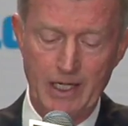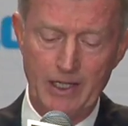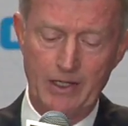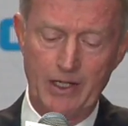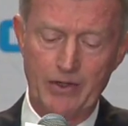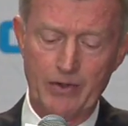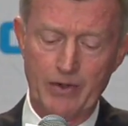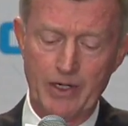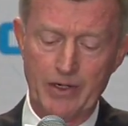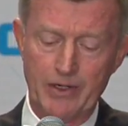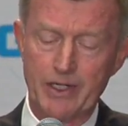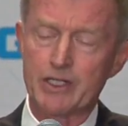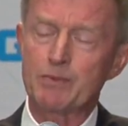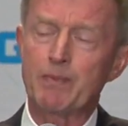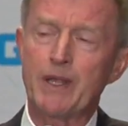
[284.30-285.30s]
The other
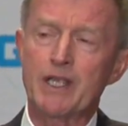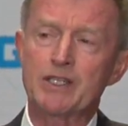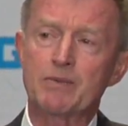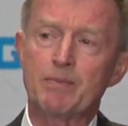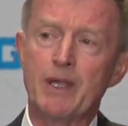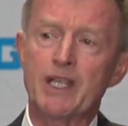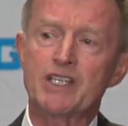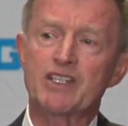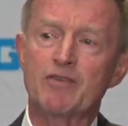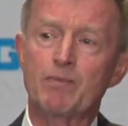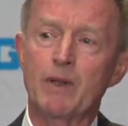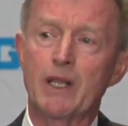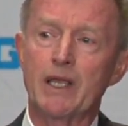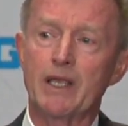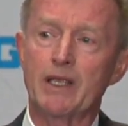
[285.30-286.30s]
area is pace, pace of
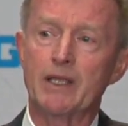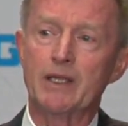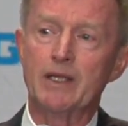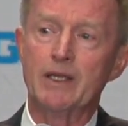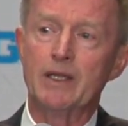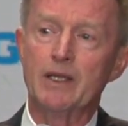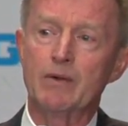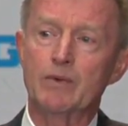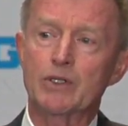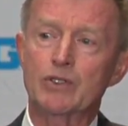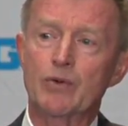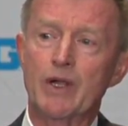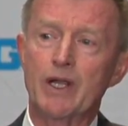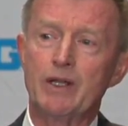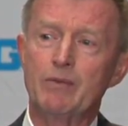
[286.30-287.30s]
play. We're
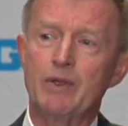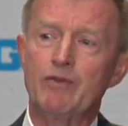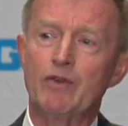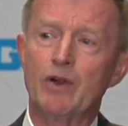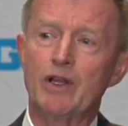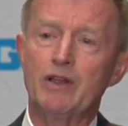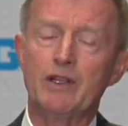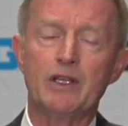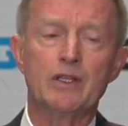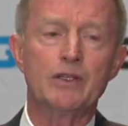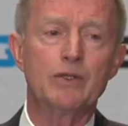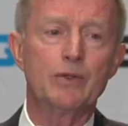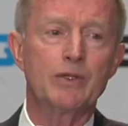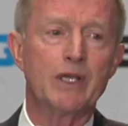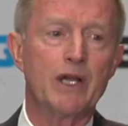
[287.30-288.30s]
trying, we've gone in
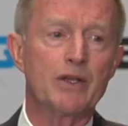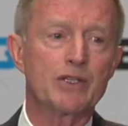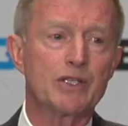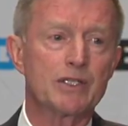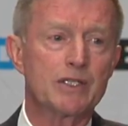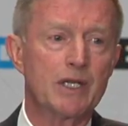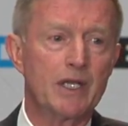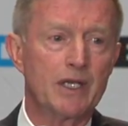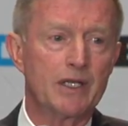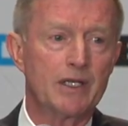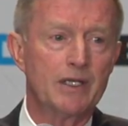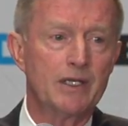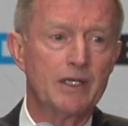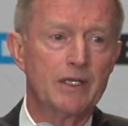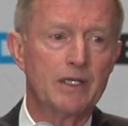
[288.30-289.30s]

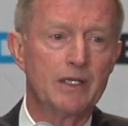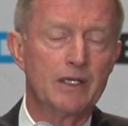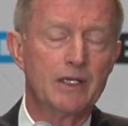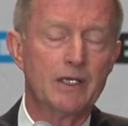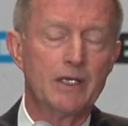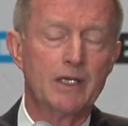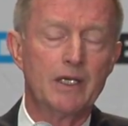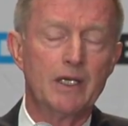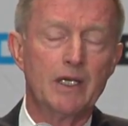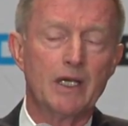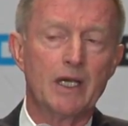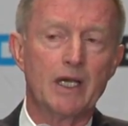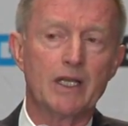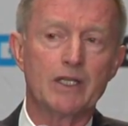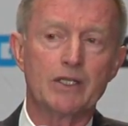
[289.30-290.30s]
2010
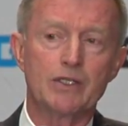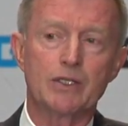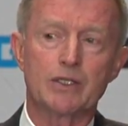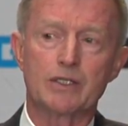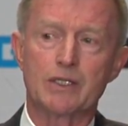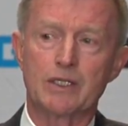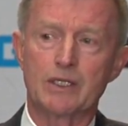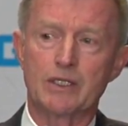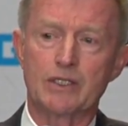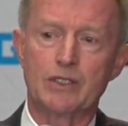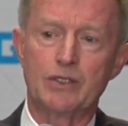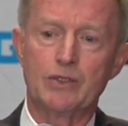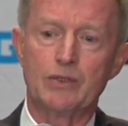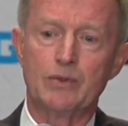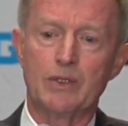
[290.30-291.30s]
to, to,
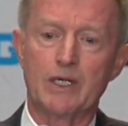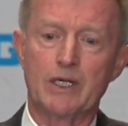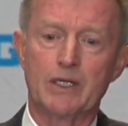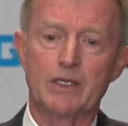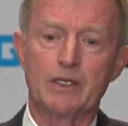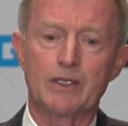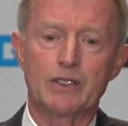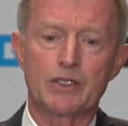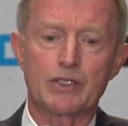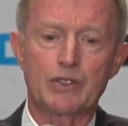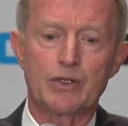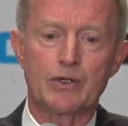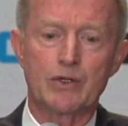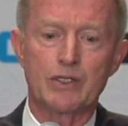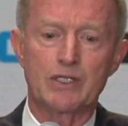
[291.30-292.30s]
to uh, this
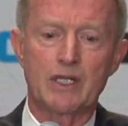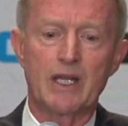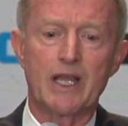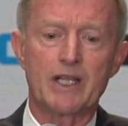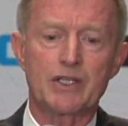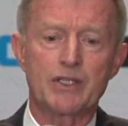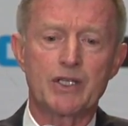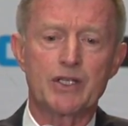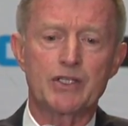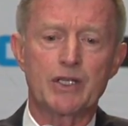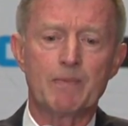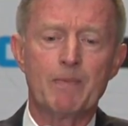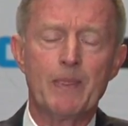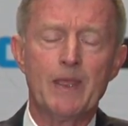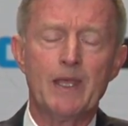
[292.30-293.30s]
current last
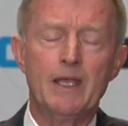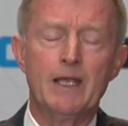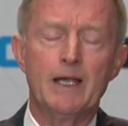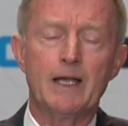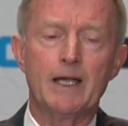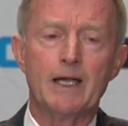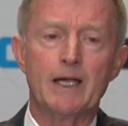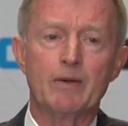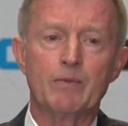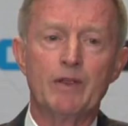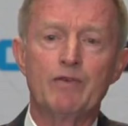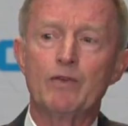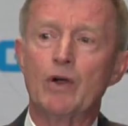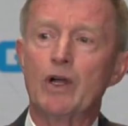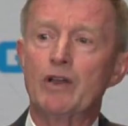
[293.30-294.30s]
season. Uh,
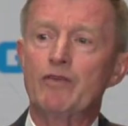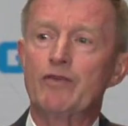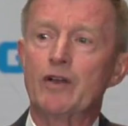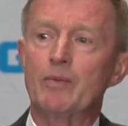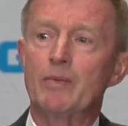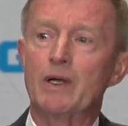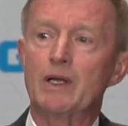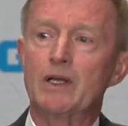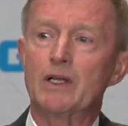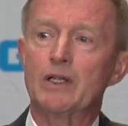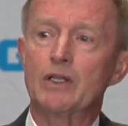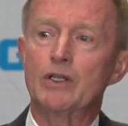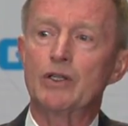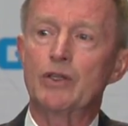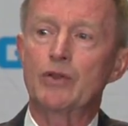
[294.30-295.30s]
we've gone from
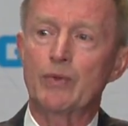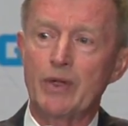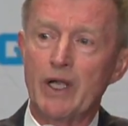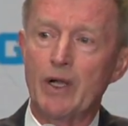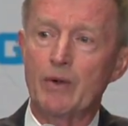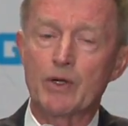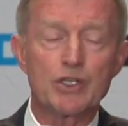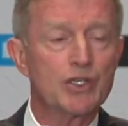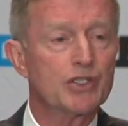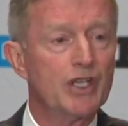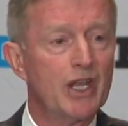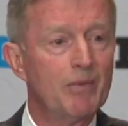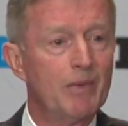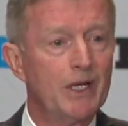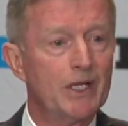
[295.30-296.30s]
three hours and
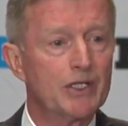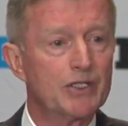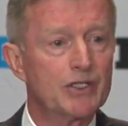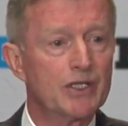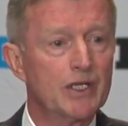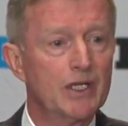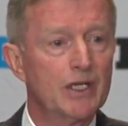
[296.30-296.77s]
10 minutes